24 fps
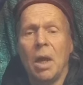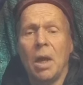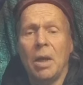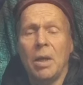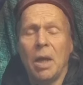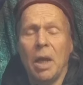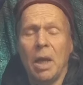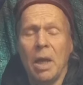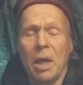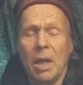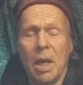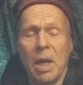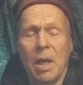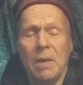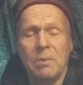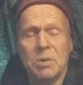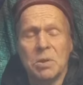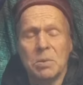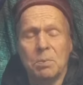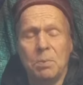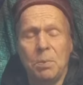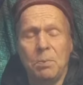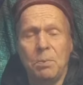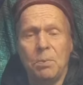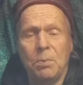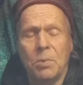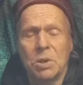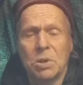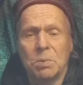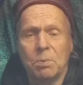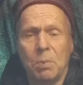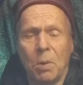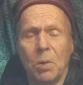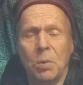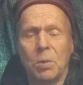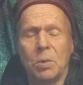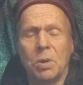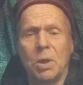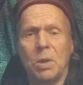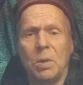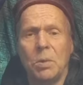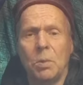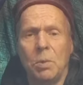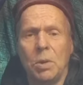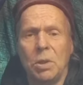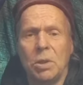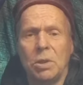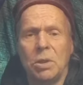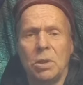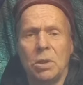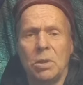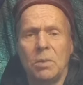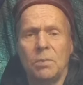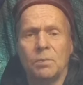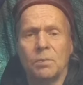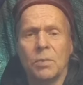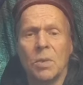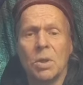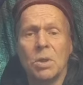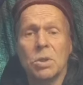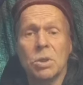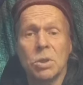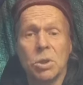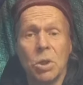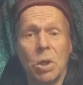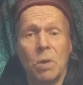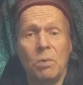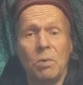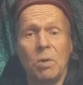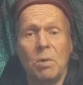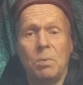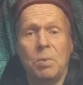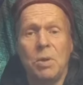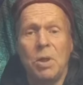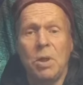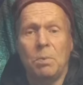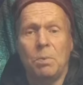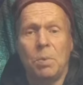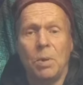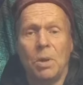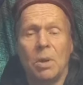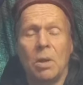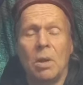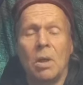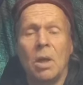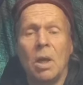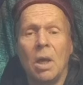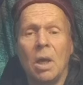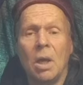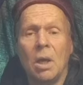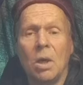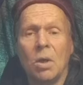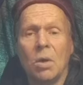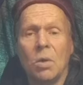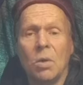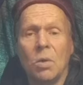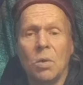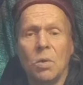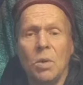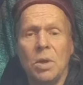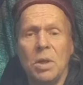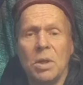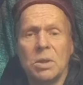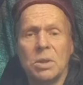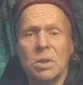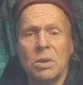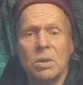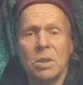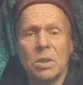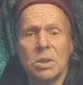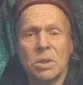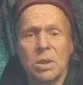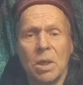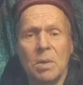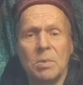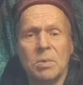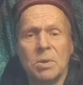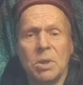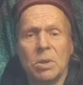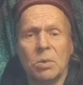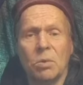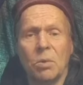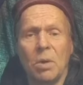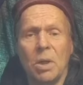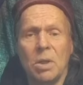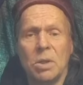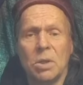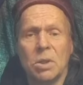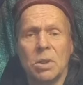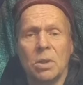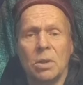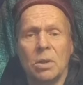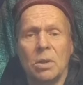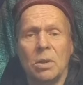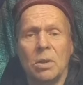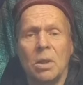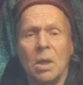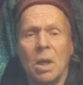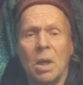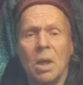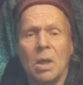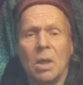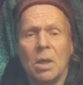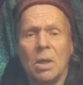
And I have spoken with several people who is in the same situation,